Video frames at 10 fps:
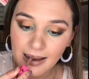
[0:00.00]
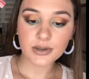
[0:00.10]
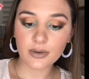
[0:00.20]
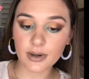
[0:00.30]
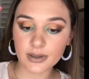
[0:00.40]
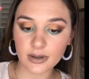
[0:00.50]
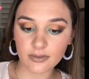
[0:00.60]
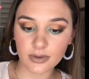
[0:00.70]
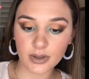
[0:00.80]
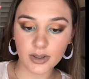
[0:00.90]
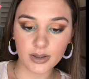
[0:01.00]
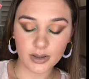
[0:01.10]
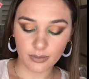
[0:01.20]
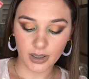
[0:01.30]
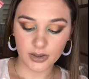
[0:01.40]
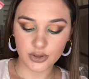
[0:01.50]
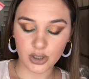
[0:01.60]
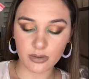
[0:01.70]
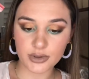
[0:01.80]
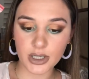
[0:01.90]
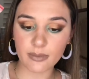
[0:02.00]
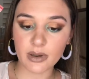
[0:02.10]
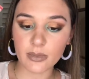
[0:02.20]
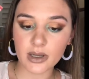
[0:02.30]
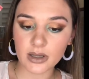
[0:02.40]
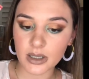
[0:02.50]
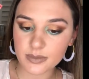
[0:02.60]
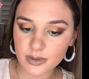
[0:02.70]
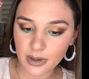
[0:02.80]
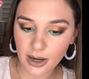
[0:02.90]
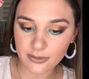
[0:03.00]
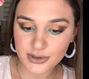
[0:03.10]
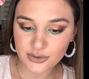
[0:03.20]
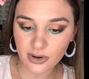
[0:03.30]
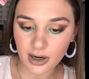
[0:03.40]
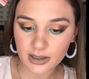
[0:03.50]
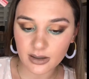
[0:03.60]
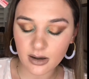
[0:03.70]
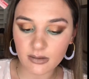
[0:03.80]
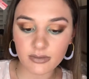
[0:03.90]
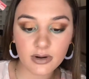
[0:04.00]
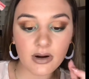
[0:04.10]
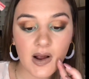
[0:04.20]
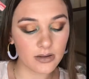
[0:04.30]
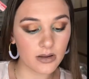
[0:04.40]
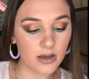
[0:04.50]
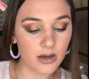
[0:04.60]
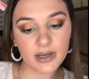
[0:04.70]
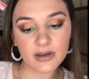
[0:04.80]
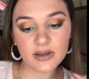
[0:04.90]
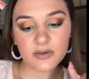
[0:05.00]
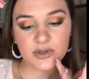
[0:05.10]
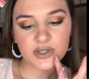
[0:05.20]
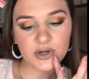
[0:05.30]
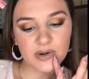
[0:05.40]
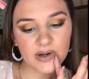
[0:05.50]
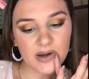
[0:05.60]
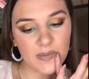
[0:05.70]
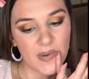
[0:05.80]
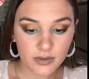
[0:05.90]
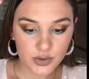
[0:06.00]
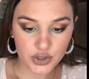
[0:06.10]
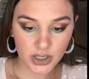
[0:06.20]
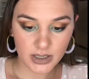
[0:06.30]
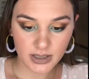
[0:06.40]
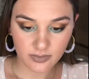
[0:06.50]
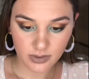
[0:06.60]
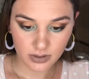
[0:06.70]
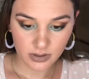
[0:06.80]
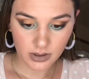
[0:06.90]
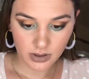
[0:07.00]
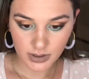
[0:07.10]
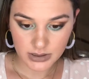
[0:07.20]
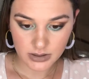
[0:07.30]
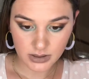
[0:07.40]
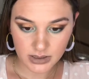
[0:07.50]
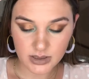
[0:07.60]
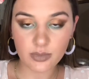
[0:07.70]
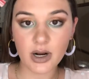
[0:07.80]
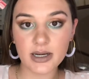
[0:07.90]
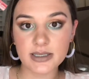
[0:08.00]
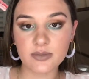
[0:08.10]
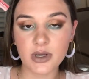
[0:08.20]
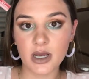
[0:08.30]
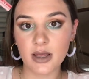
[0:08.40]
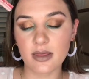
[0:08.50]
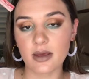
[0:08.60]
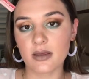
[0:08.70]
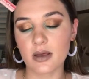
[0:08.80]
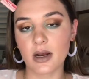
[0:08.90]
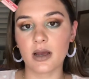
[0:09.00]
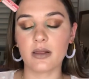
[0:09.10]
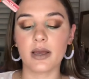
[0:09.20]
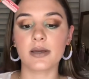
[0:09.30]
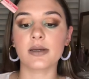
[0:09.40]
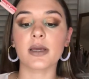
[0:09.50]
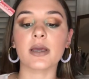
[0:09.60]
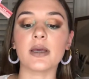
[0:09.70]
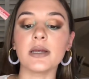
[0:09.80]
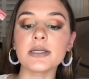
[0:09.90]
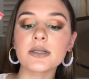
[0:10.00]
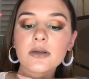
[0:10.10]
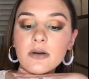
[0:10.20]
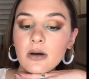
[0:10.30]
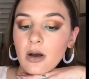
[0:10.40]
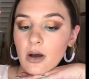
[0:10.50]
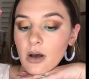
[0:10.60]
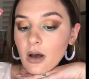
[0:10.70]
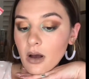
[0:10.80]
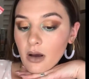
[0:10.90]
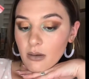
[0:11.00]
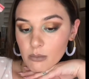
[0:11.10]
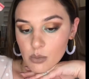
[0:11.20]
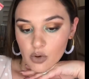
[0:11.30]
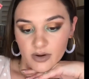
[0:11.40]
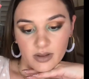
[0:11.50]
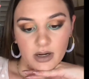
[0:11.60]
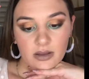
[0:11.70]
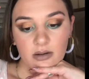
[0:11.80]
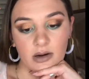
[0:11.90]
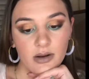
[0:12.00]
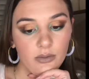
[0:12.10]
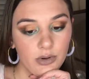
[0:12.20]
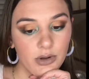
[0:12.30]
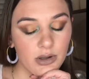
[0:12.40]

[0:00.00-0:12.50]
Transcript: So I definitely did a bad job shaping my lips, but I was trying to cover the pink that was showing up. The shade definitely pleasantly surprised me. I think that I like it more than I thought I would.